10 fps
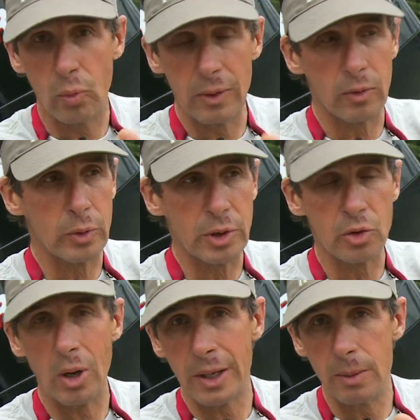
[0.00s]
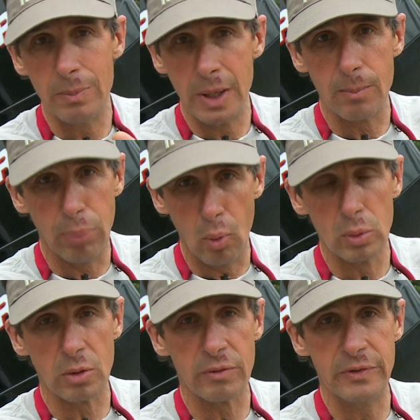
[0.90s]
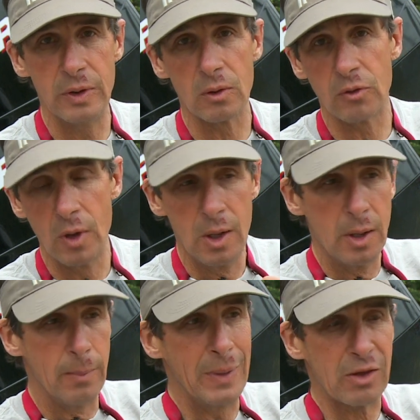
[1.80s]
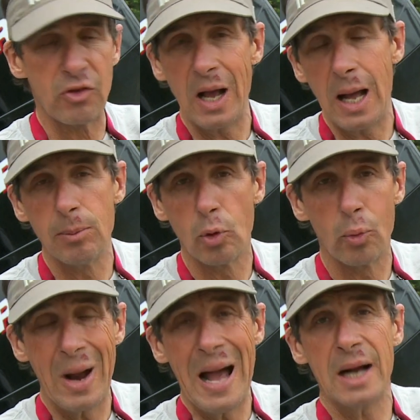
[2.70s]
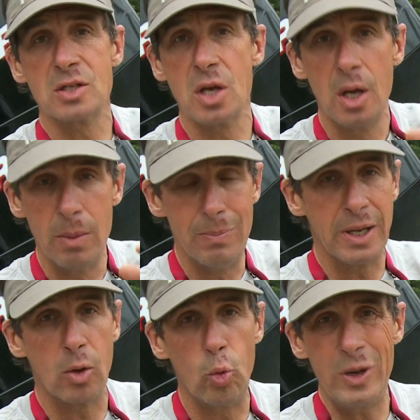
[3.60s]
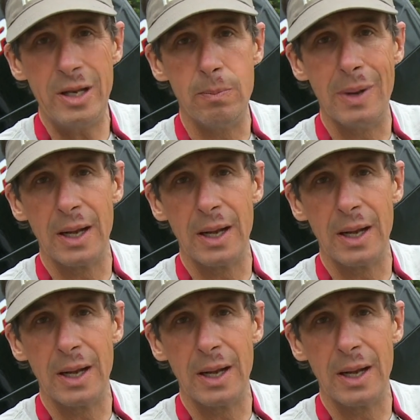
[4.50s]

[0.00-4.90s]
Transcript: whether you're talking big boulder fields, mixed cobble rocks, big weed